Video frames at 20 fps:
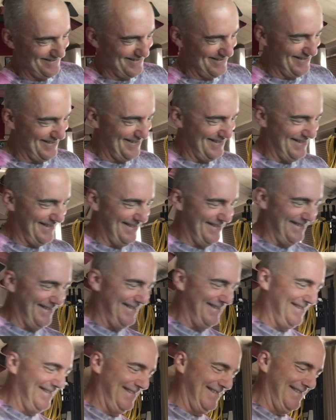
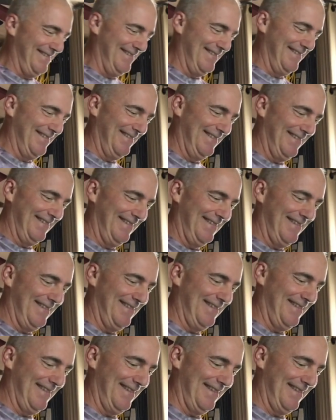(silence)